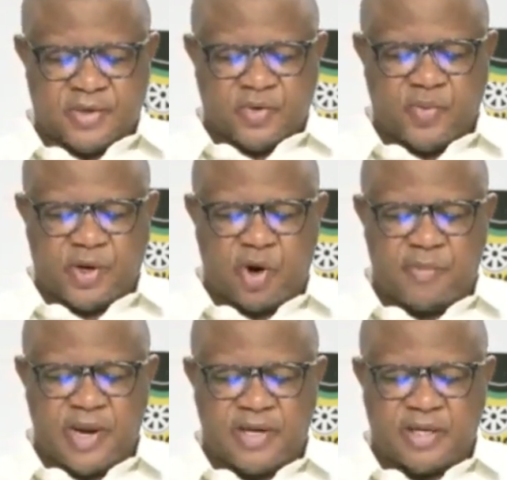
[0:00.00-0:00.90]
We
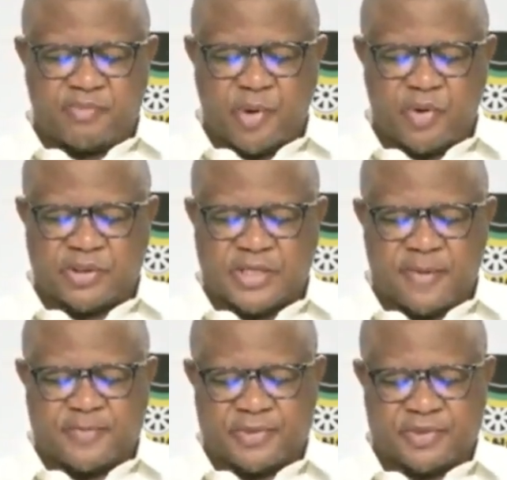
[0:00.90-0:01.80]
commend the bold
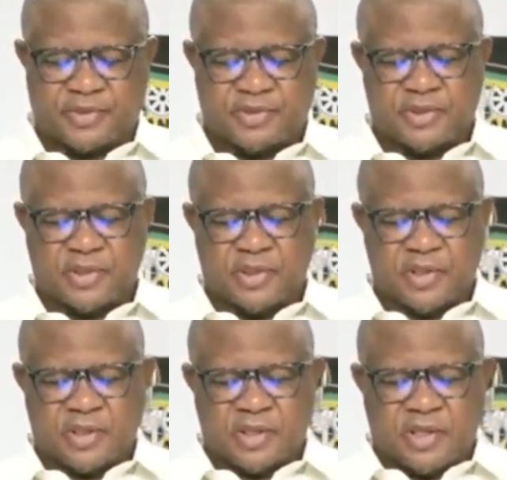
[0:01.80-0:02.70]
steps
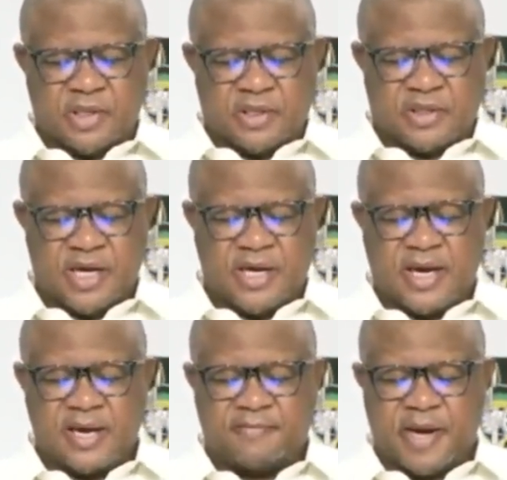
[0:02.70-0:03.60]

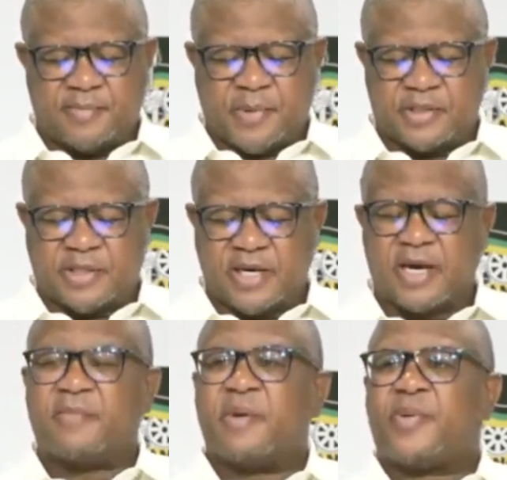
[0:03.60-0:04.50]
taken by President
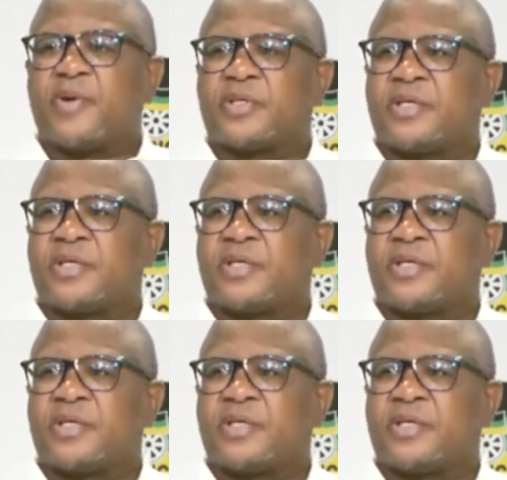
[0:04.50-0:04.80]
Ramaphosa